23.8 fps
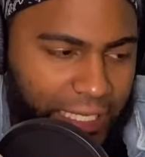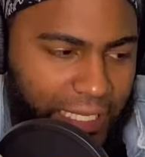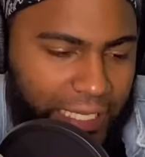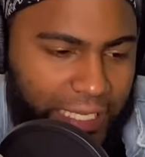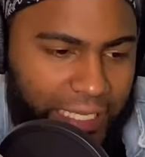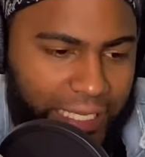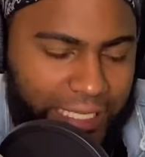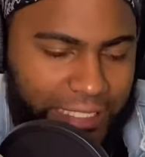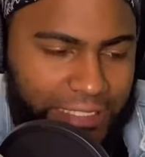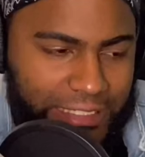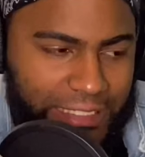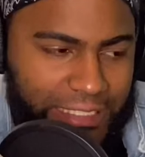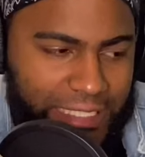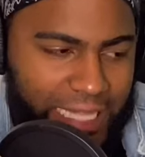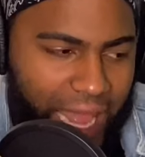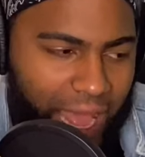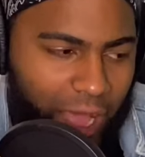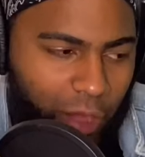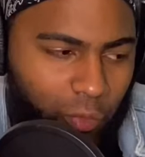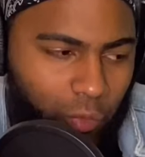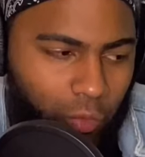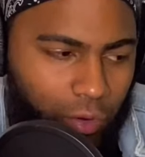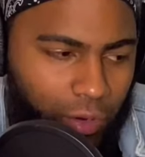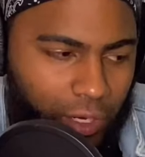it's
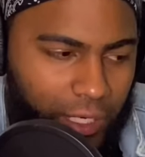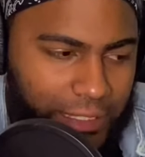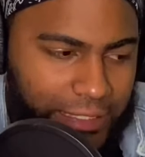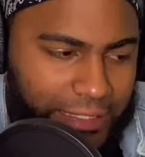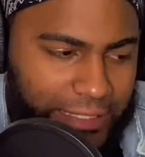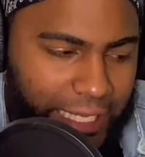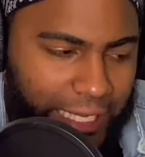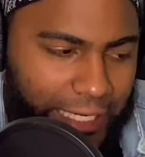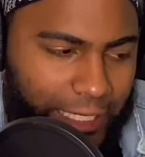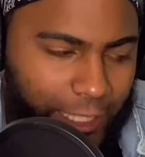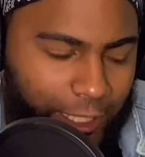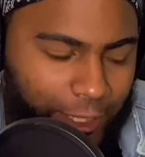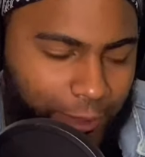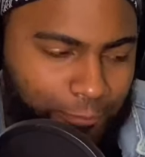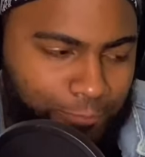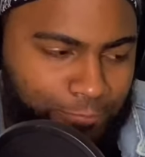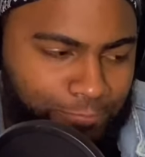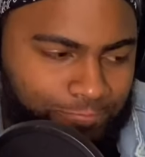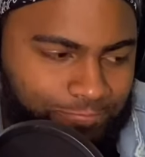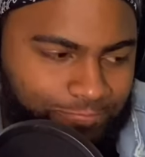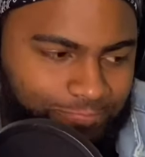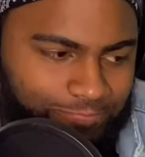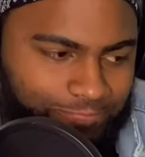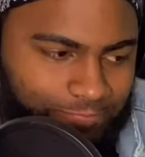that one
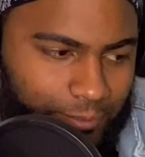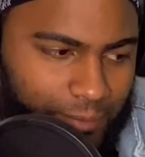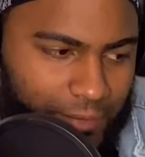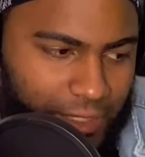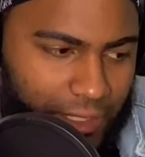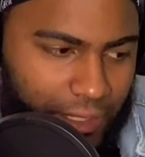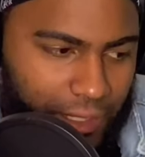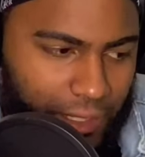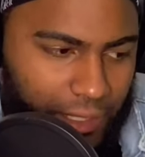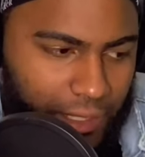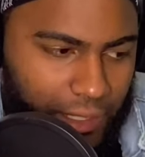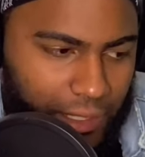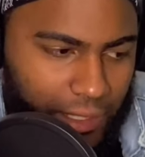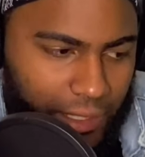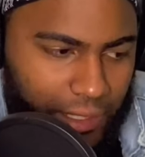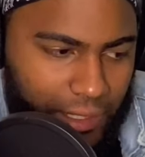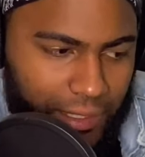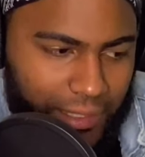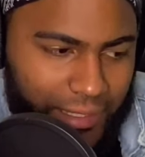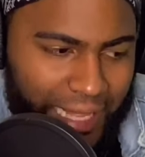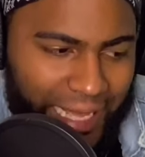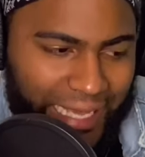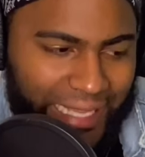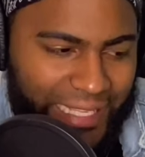
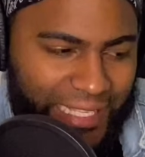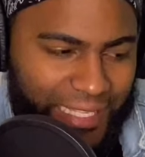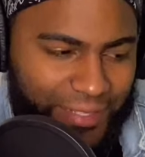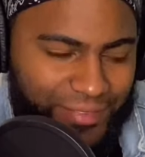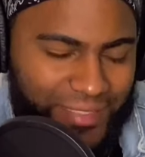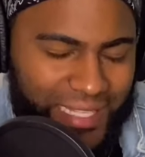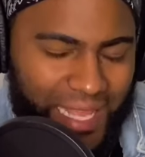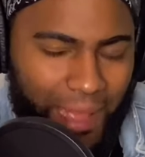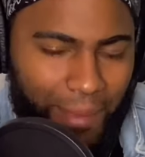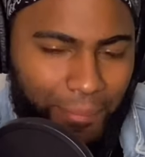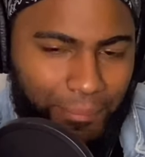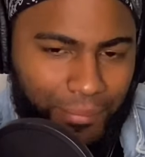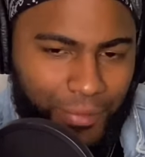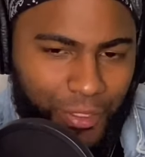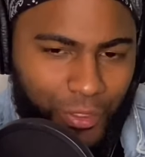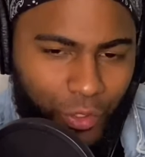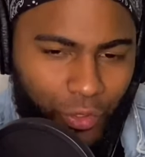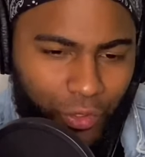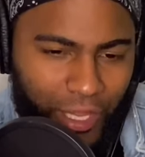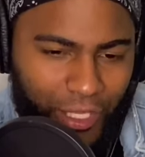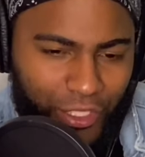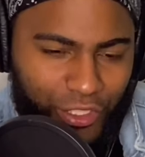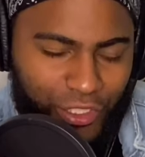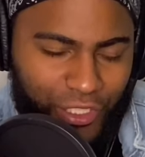that gives that,
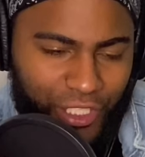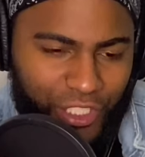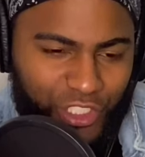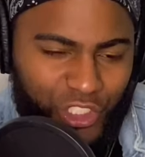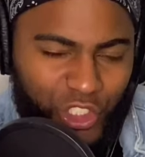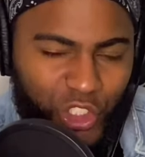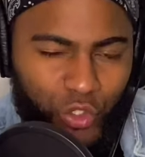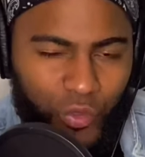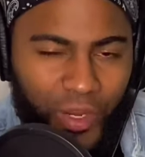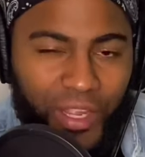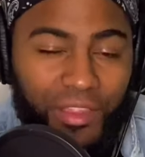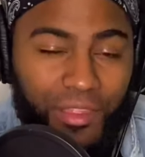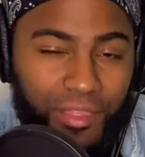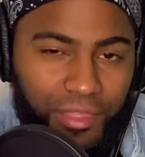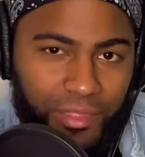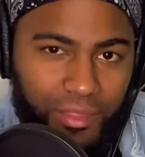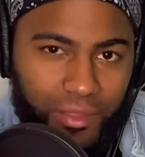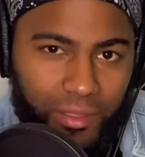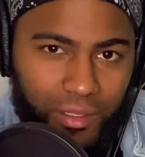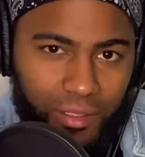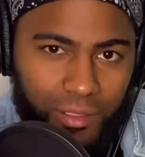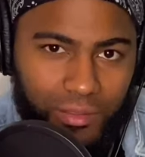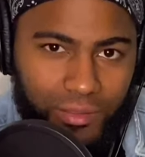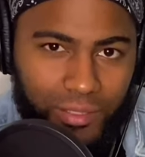the strength
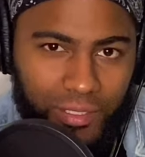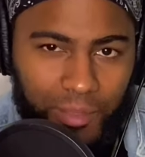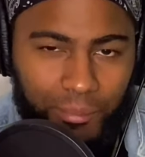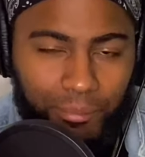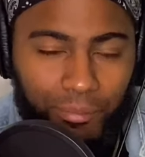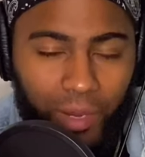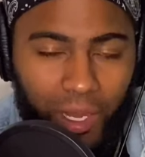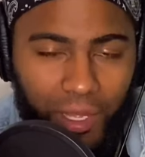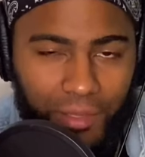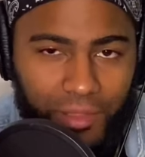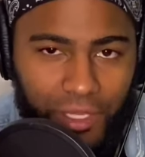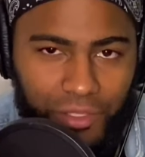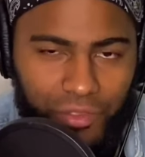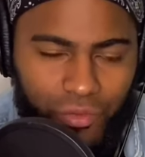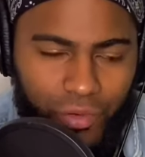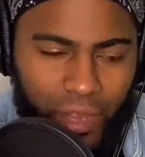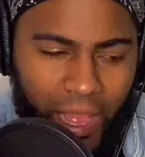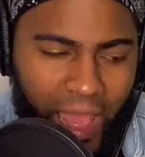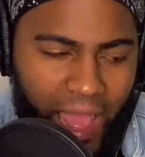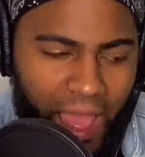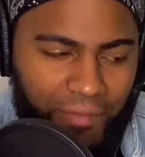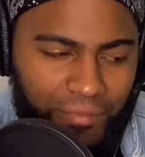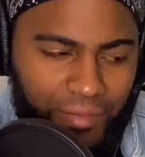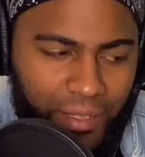to the bond that you
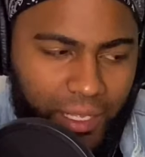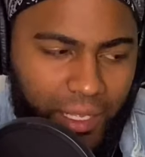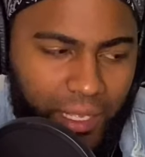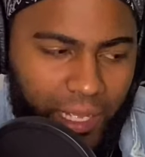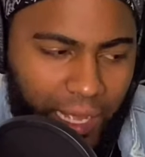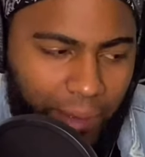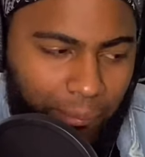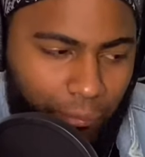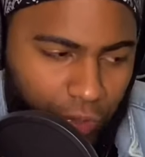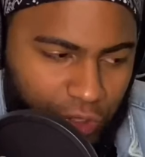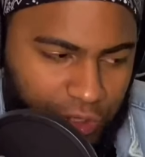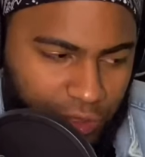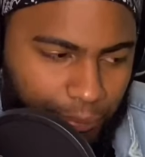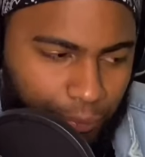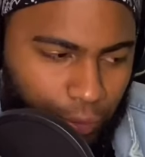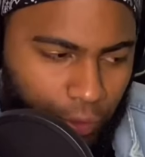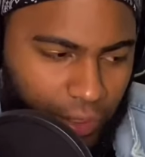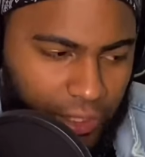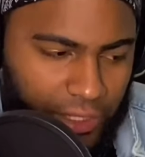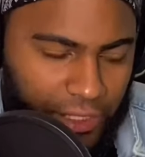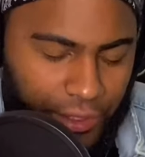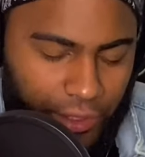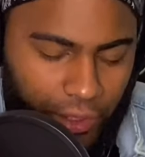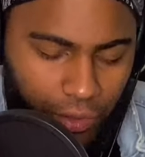have. And most
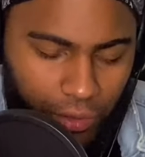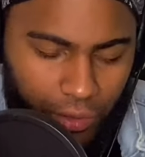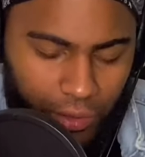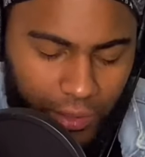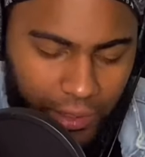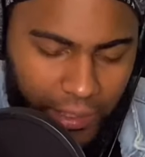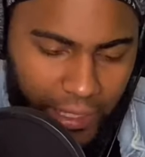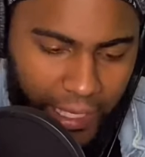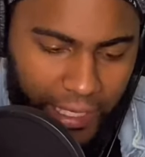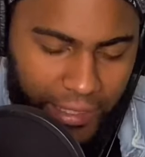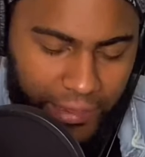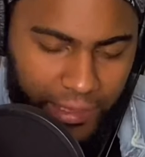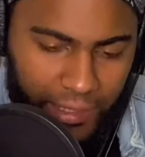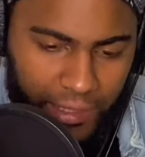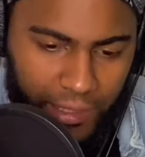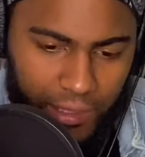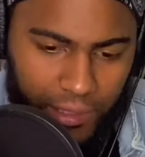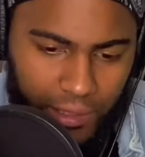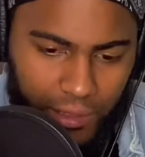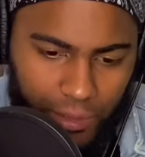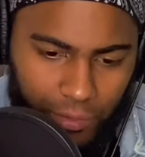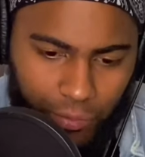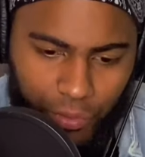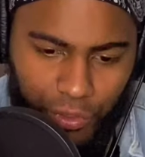importantly, I think
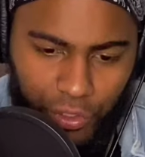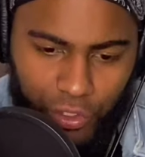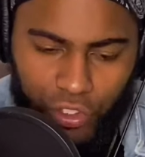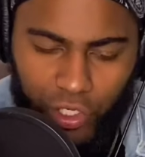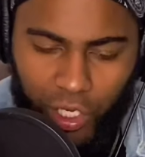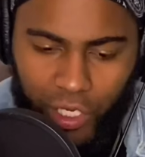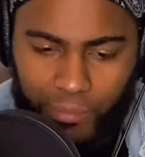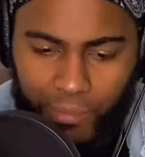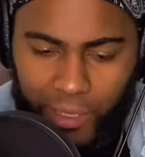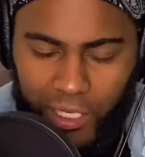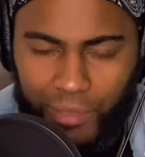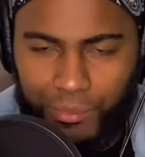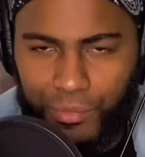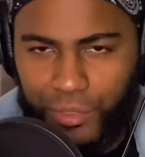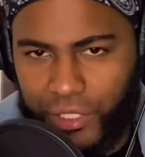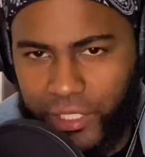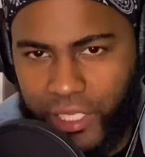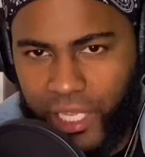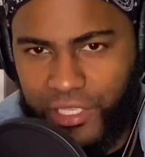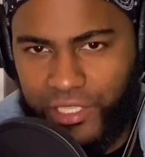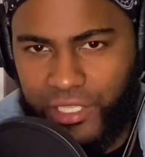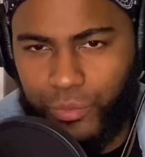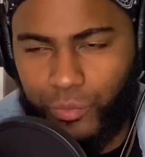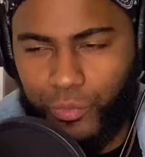when you talk about
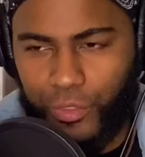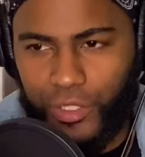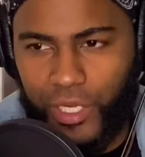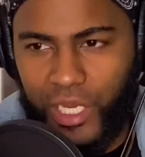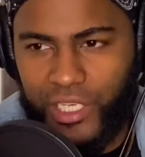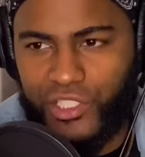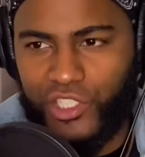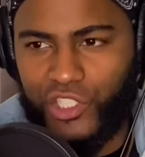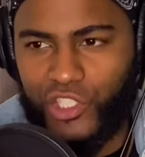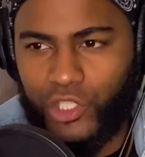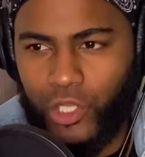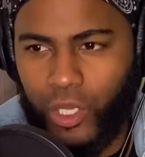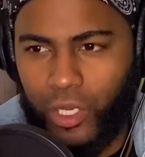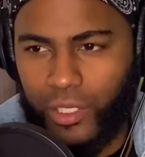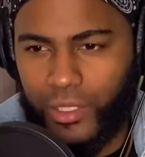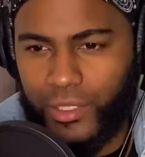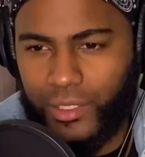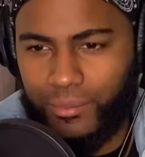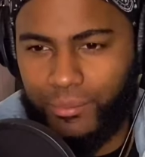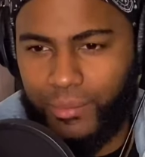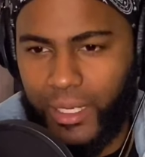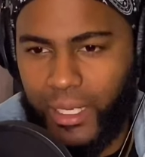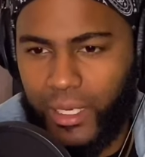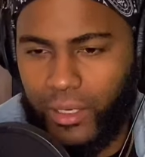communication, we're not just talking
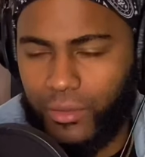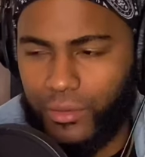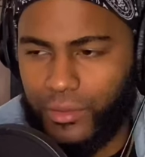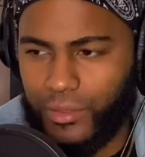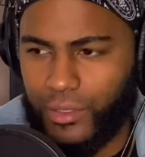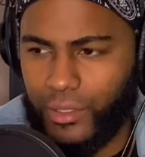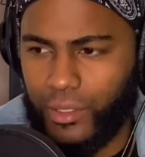about,